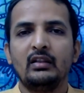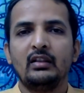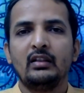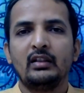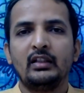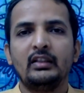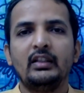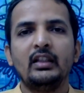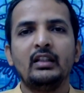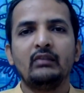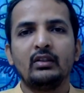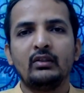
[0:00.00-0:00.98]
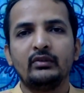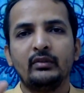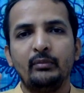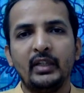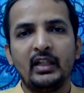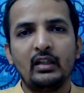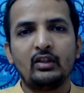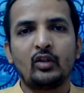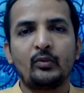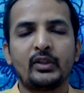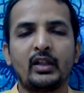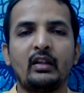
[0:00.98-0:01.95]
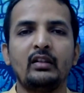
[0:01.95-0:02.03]
Siddhi is one of the biggest
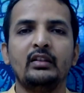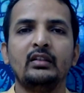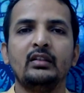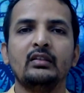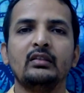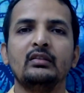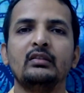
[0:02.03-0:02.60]
obstacle in the